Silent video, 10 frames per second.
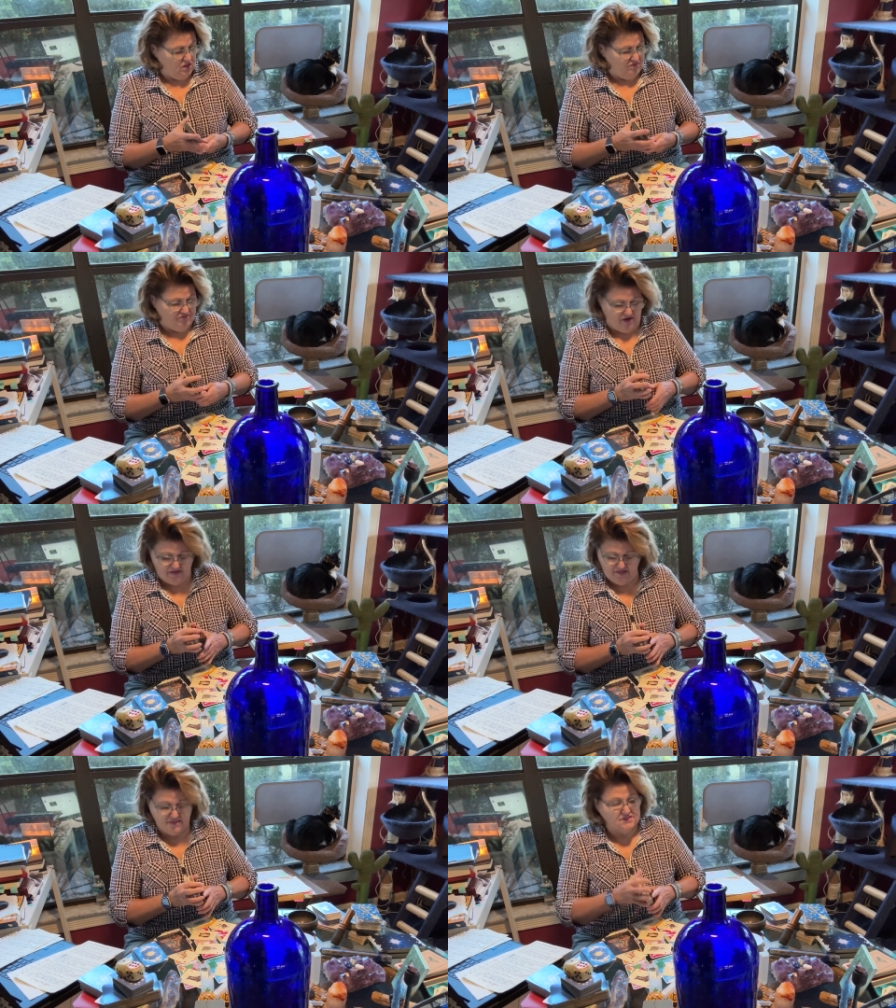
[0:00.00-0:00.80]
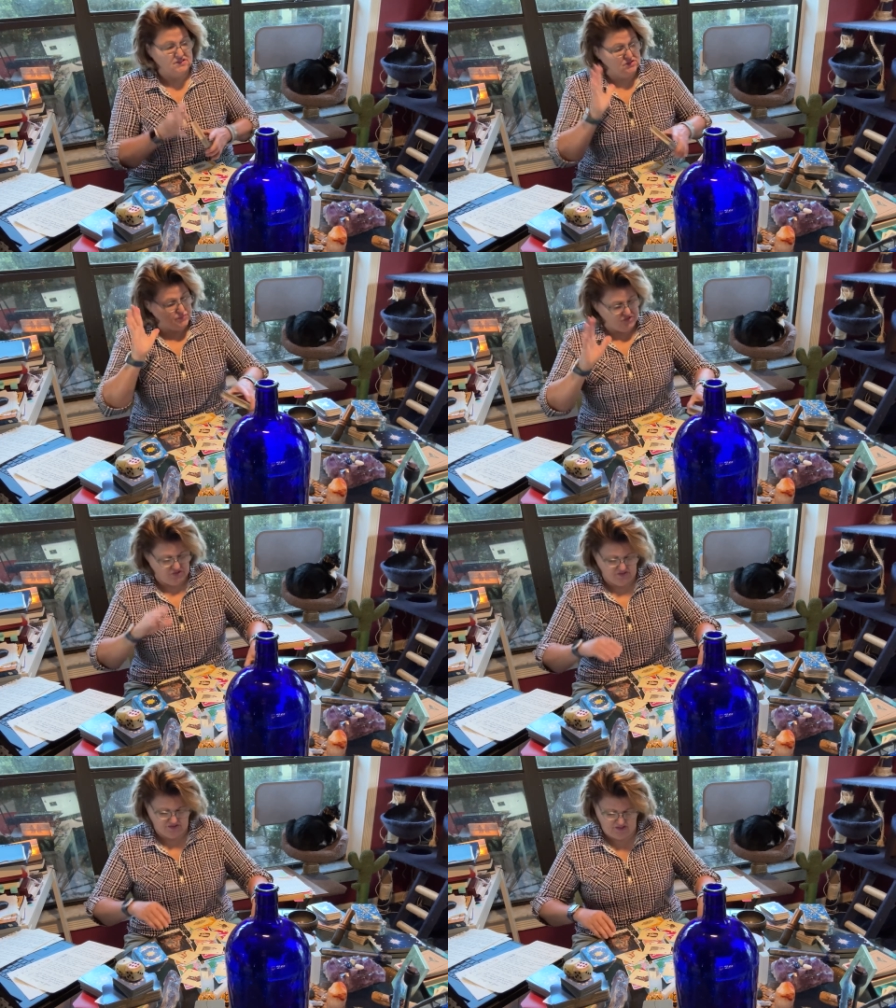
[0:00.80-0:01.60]
finances, but
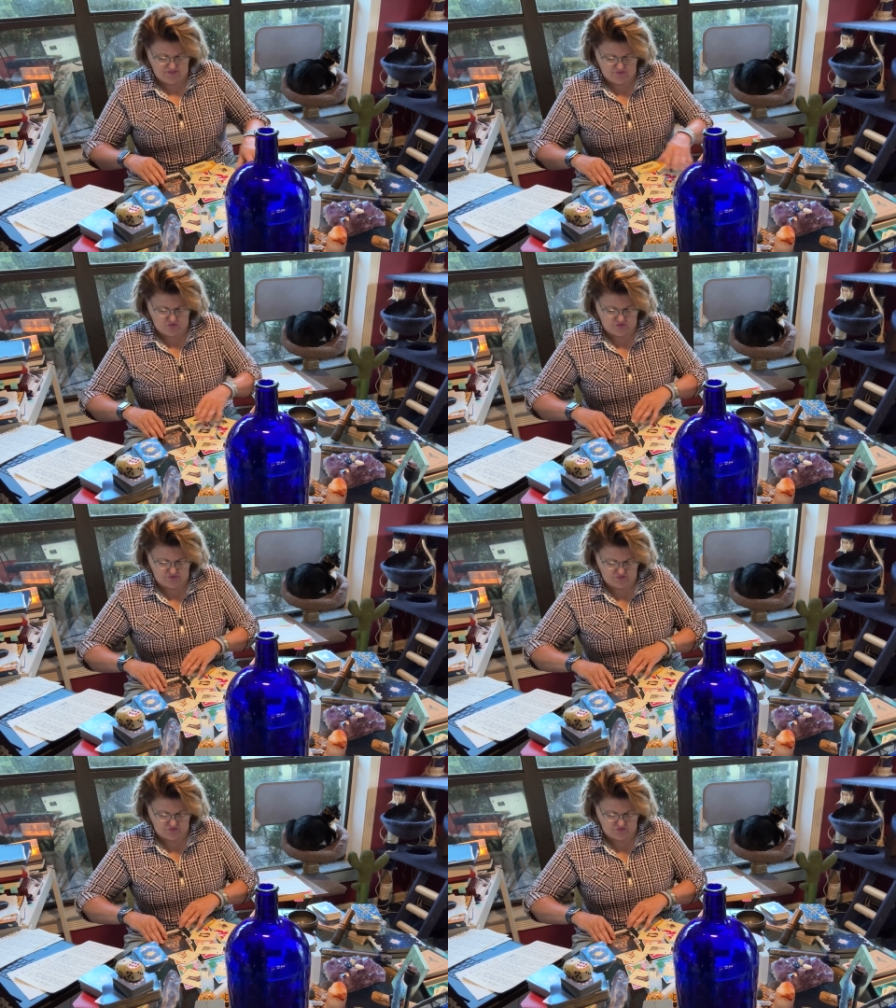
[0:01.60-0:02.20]
just keep going.